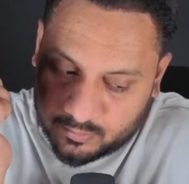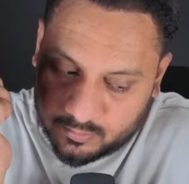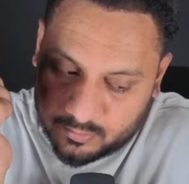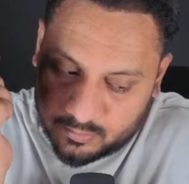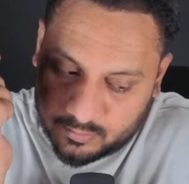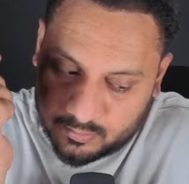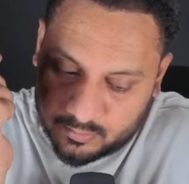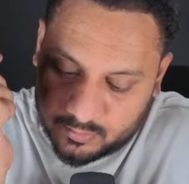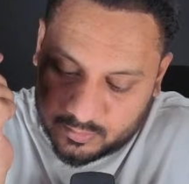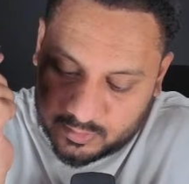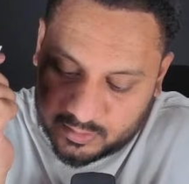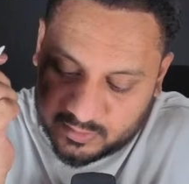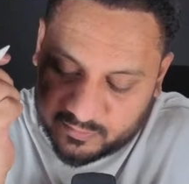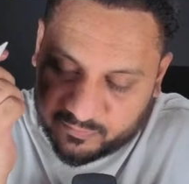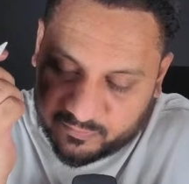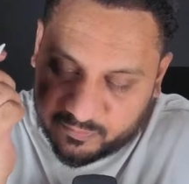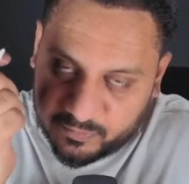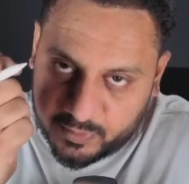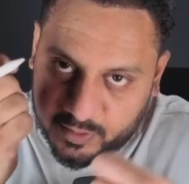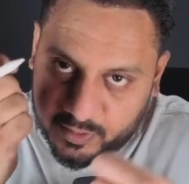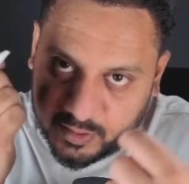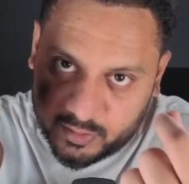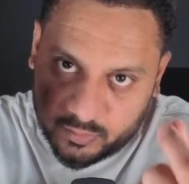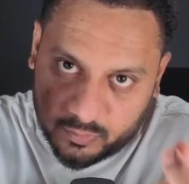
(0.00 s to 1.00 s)
if
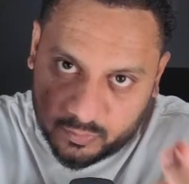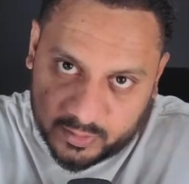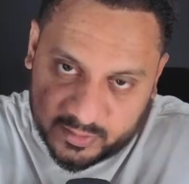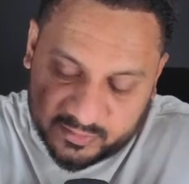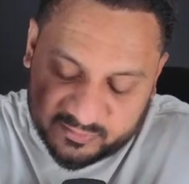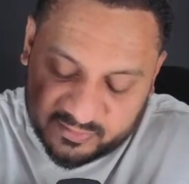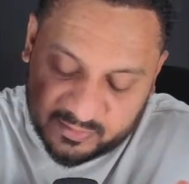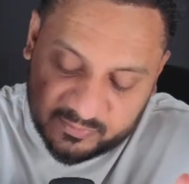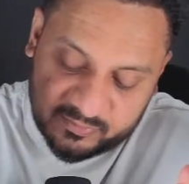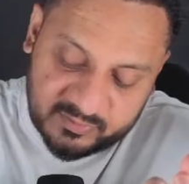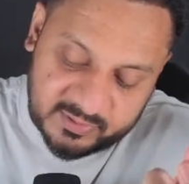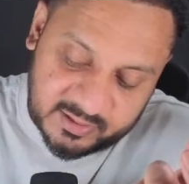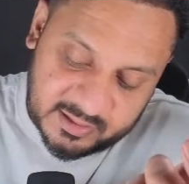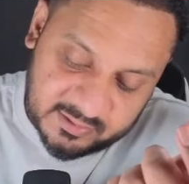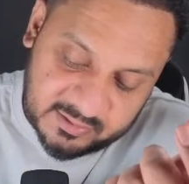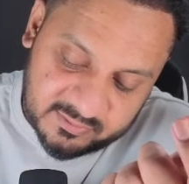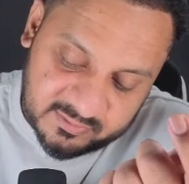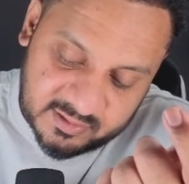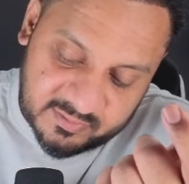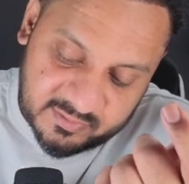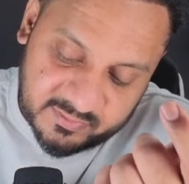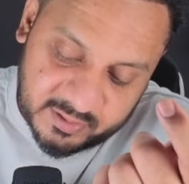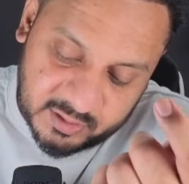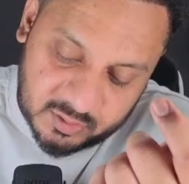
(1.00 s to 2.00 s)
per unit subsidy is
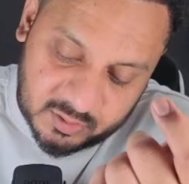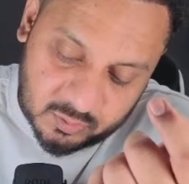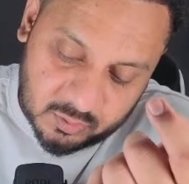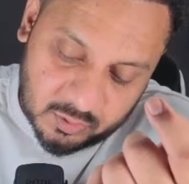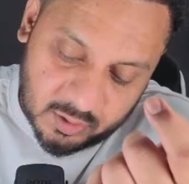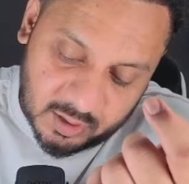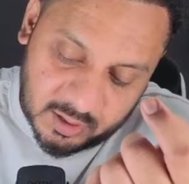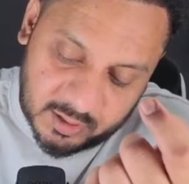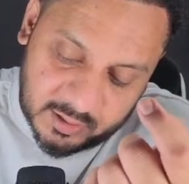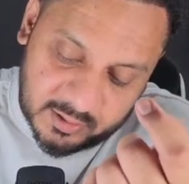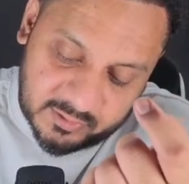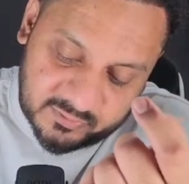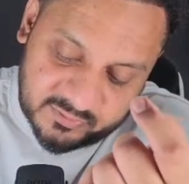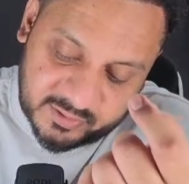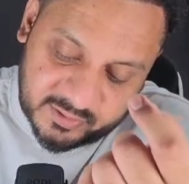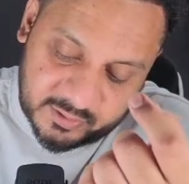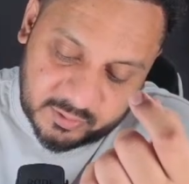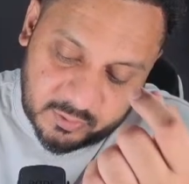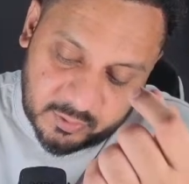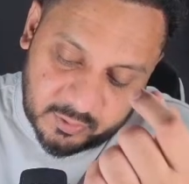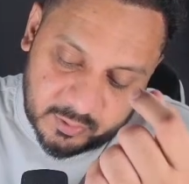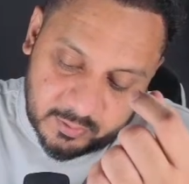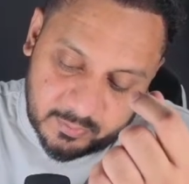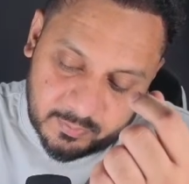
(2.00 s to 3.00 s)
given $2 and
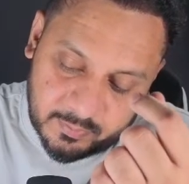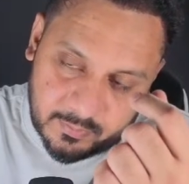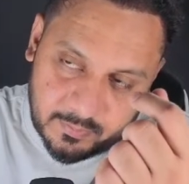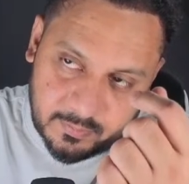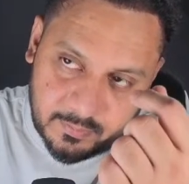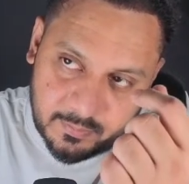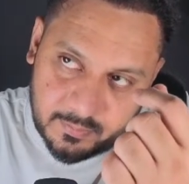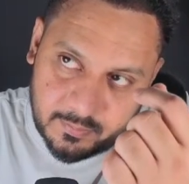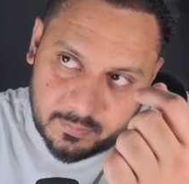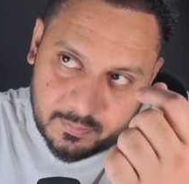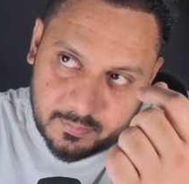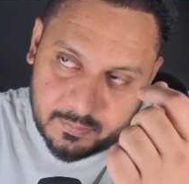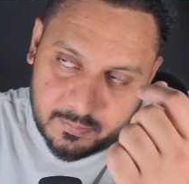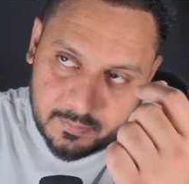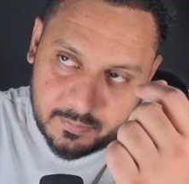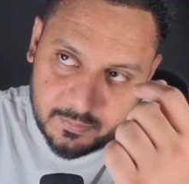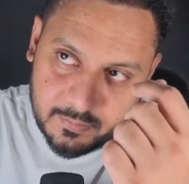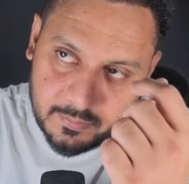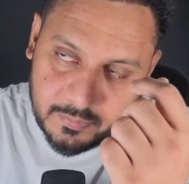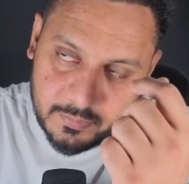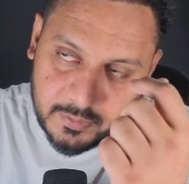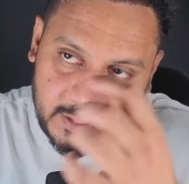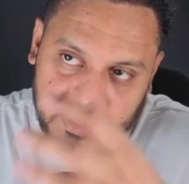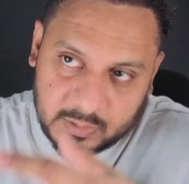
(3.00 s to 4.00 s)
you're
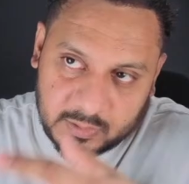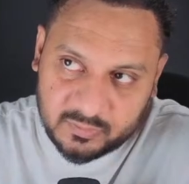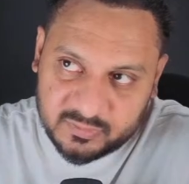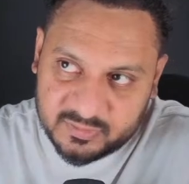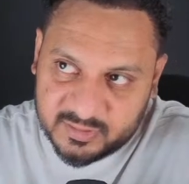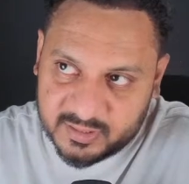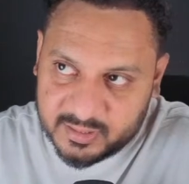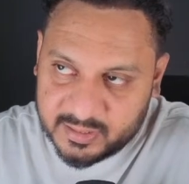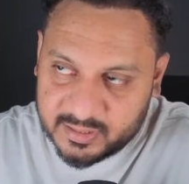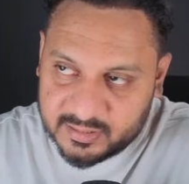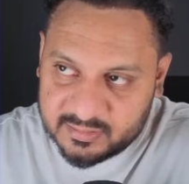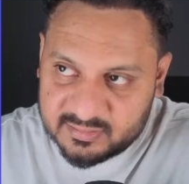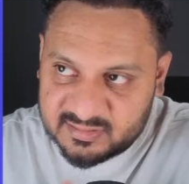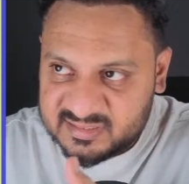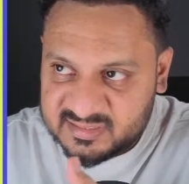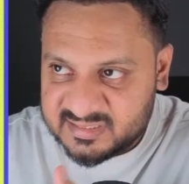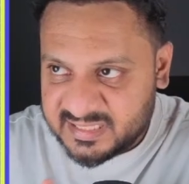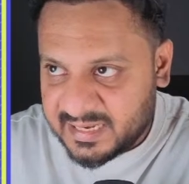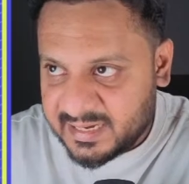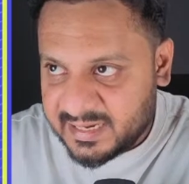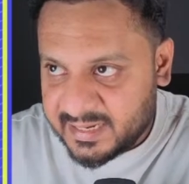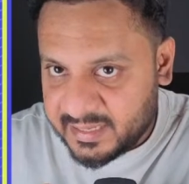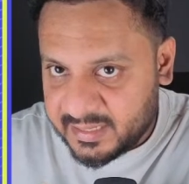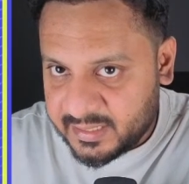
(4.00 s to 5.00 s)
producing and
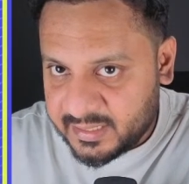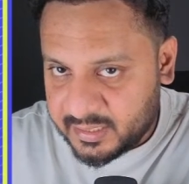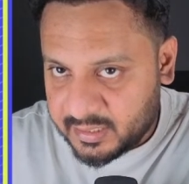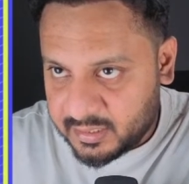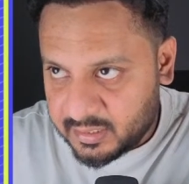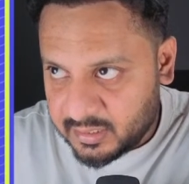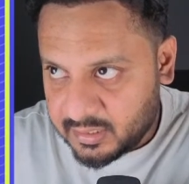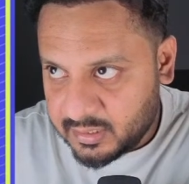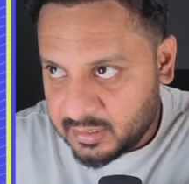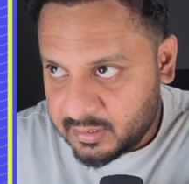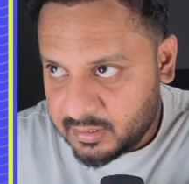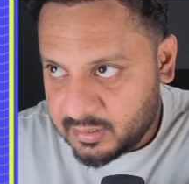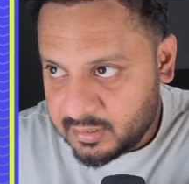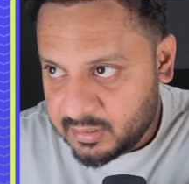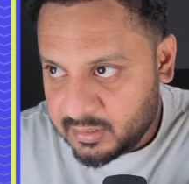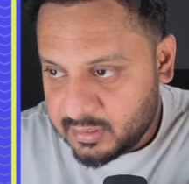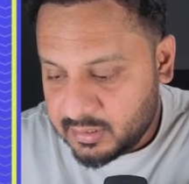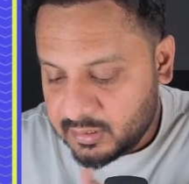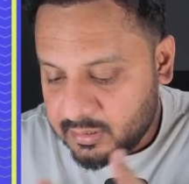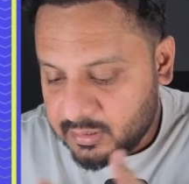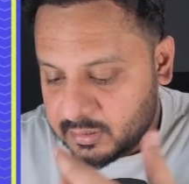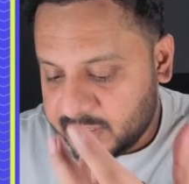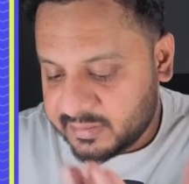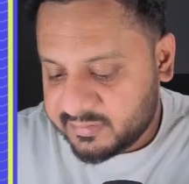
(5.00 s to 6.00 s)
selling,
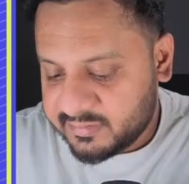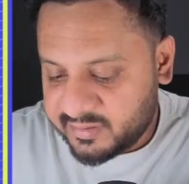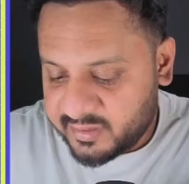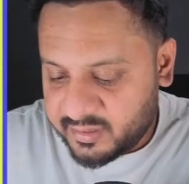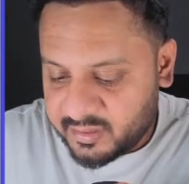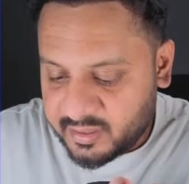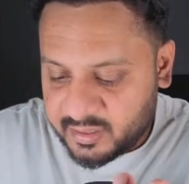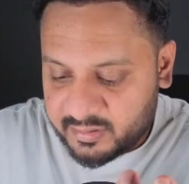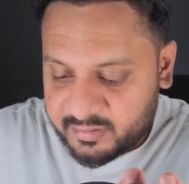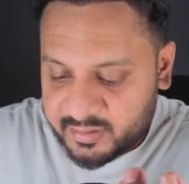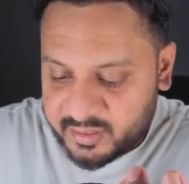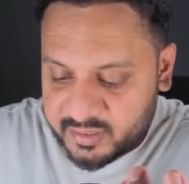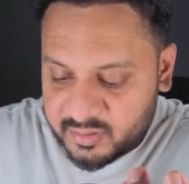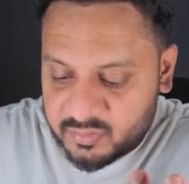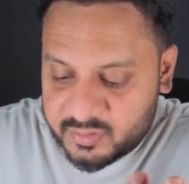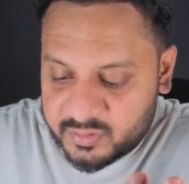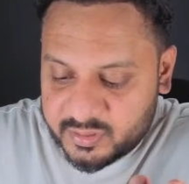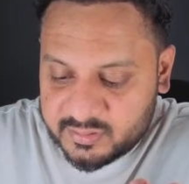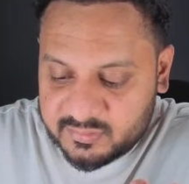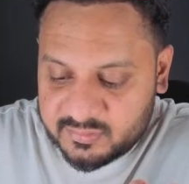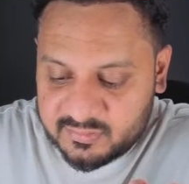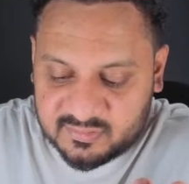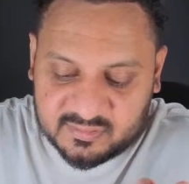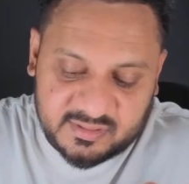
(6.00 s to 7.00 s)
let's say 100
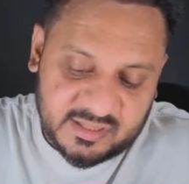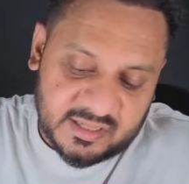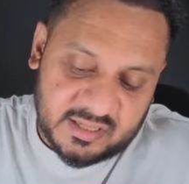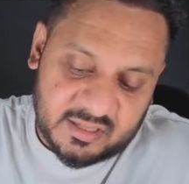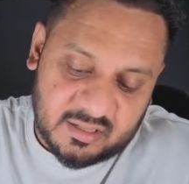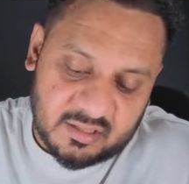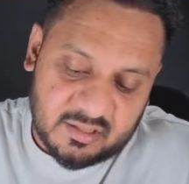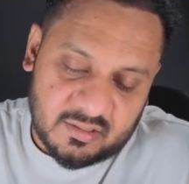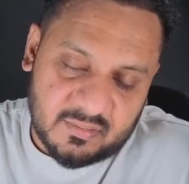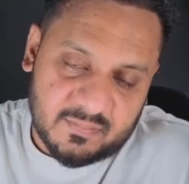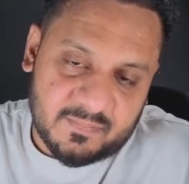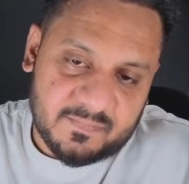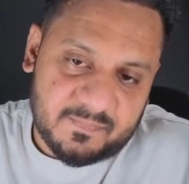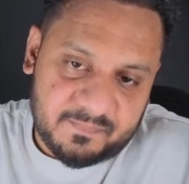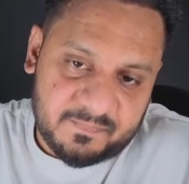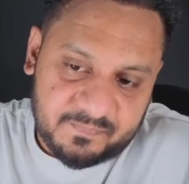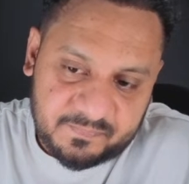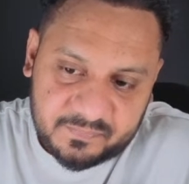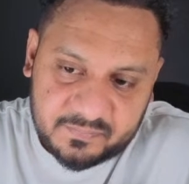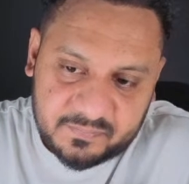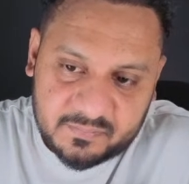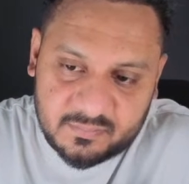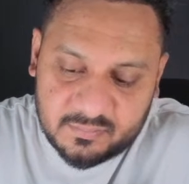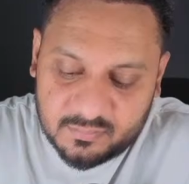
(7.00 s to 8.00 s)
units, then
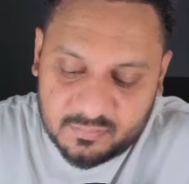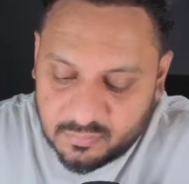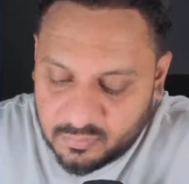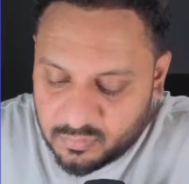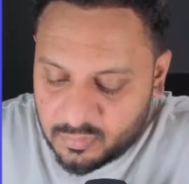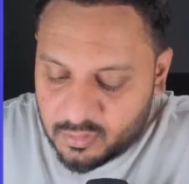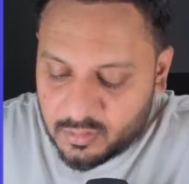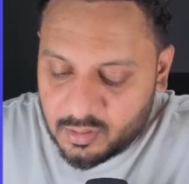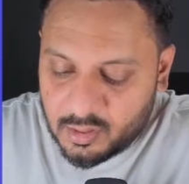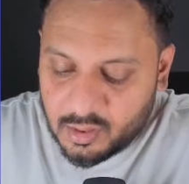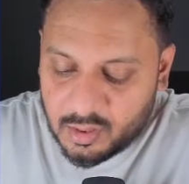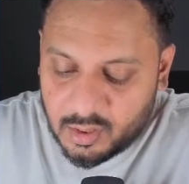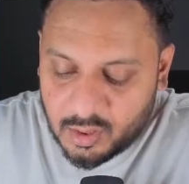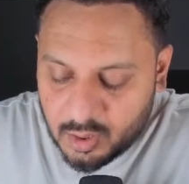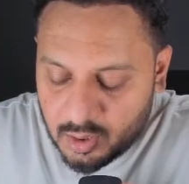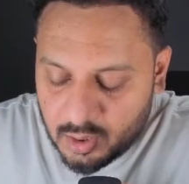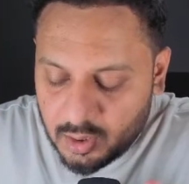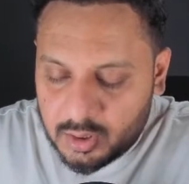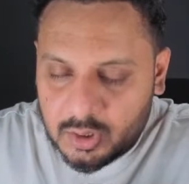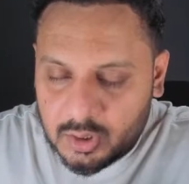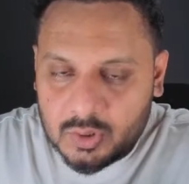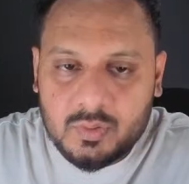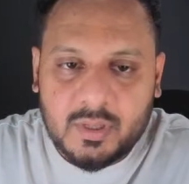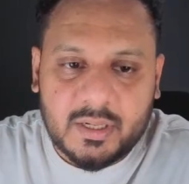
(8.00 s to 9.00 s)

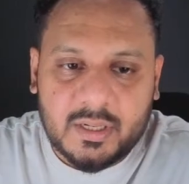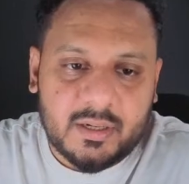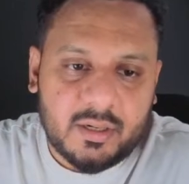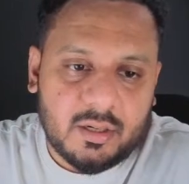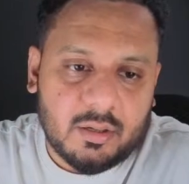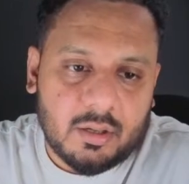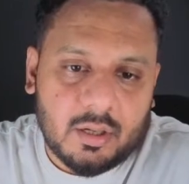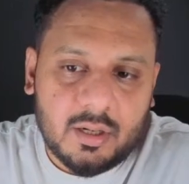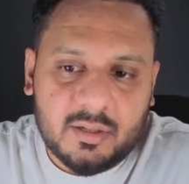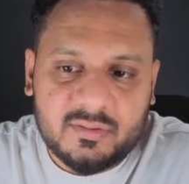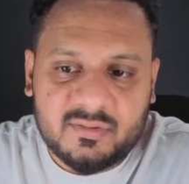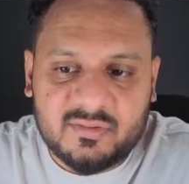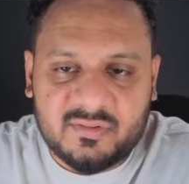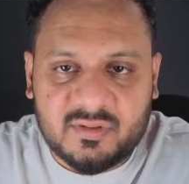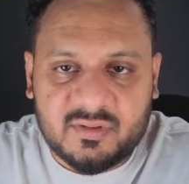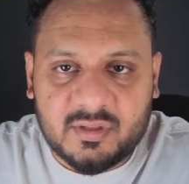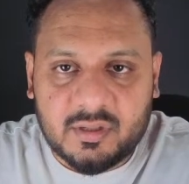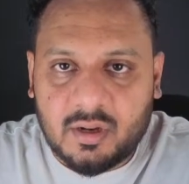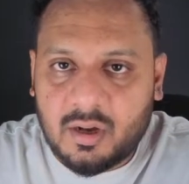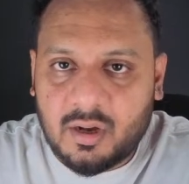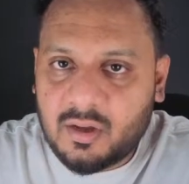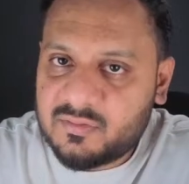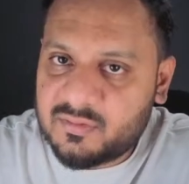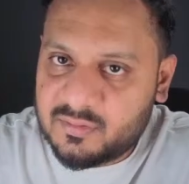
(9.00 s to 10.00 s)
$200 is the
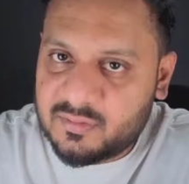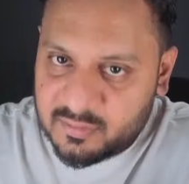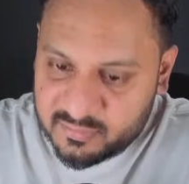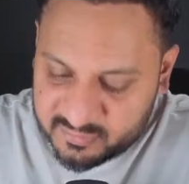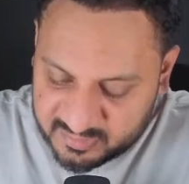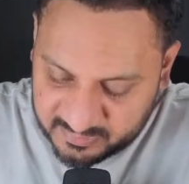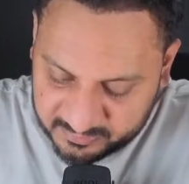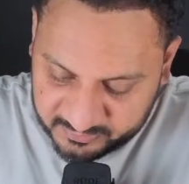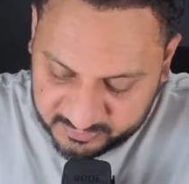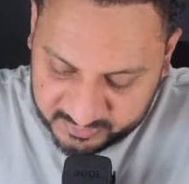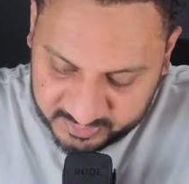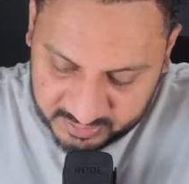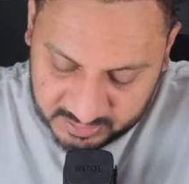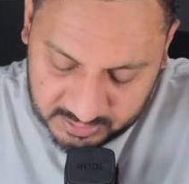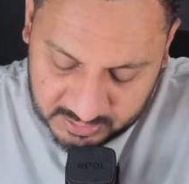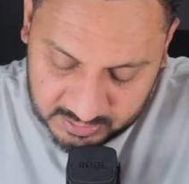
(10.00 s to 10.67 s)
cost of the subsidy.